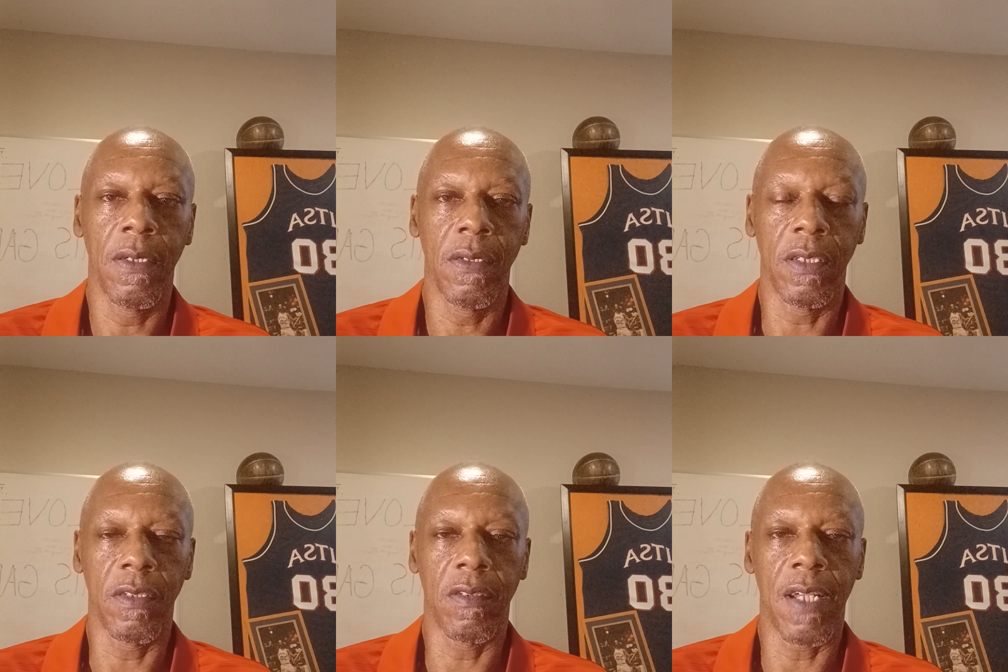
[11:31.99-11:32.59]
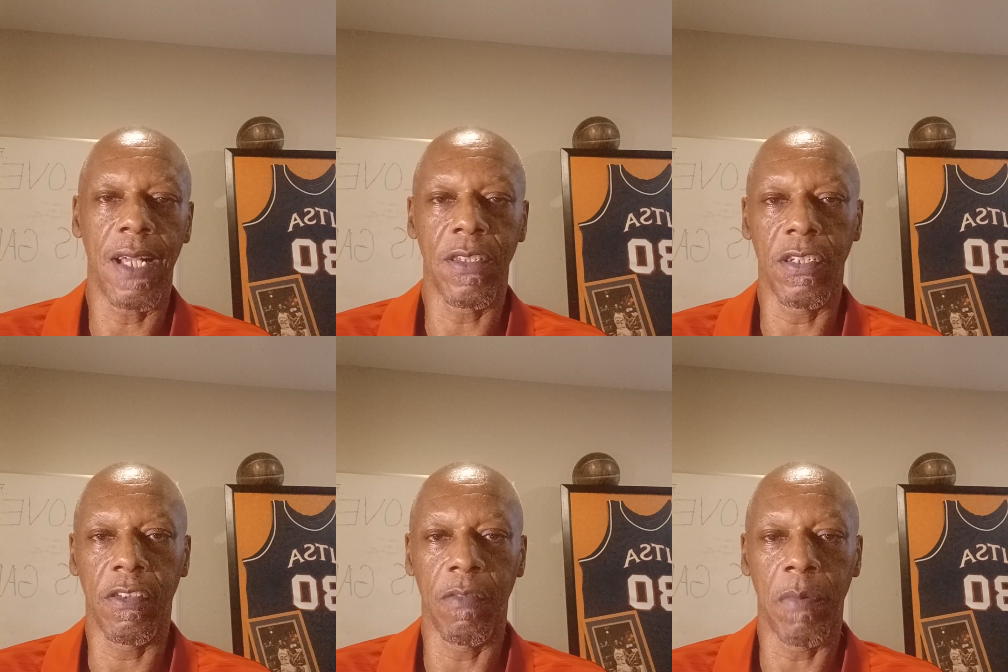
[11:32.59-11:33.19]
This is not
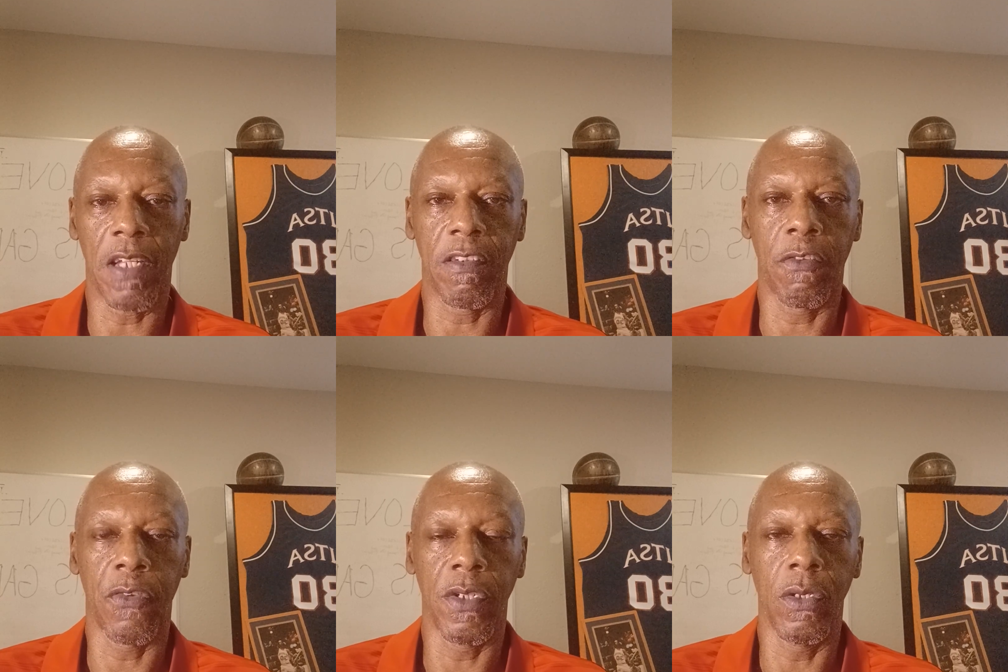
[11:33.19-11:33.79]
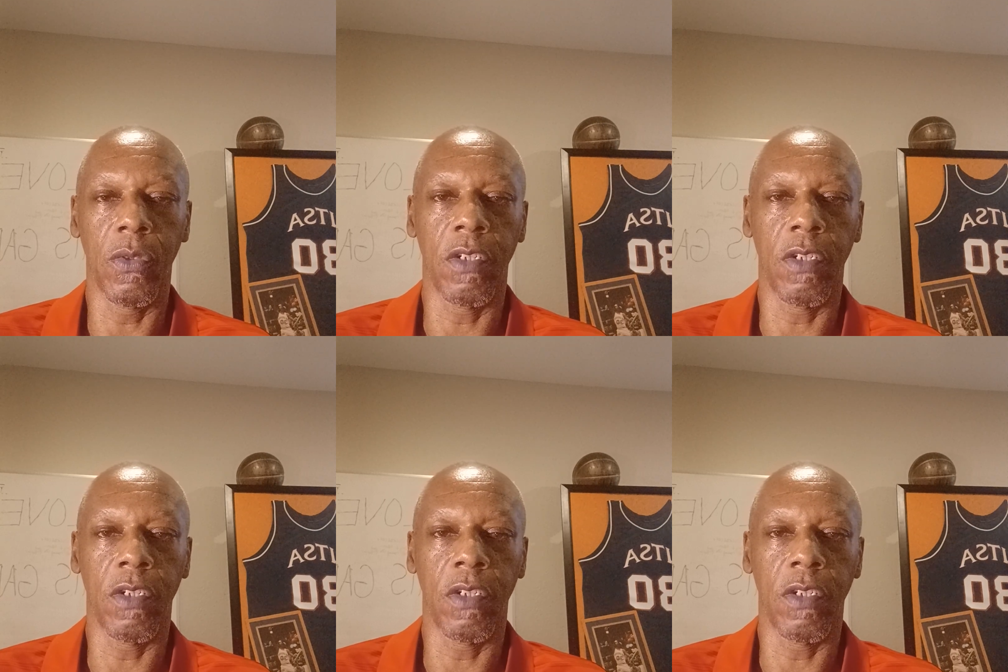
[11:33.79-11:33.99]
just a message for you.